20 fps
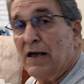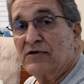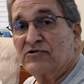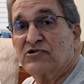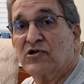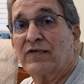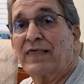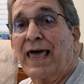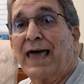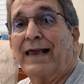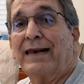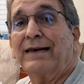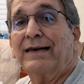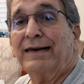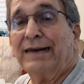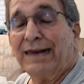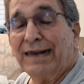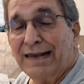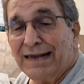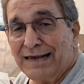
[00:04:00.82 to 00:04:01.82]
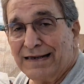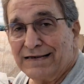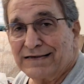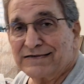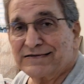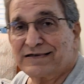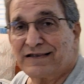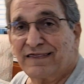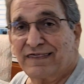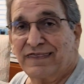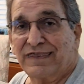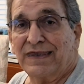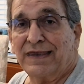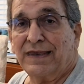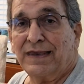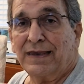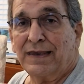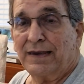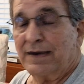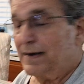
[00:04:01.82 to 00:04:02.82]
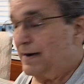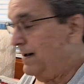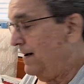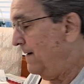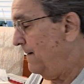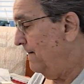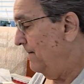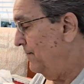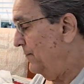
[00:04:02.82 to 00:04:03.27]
So that is the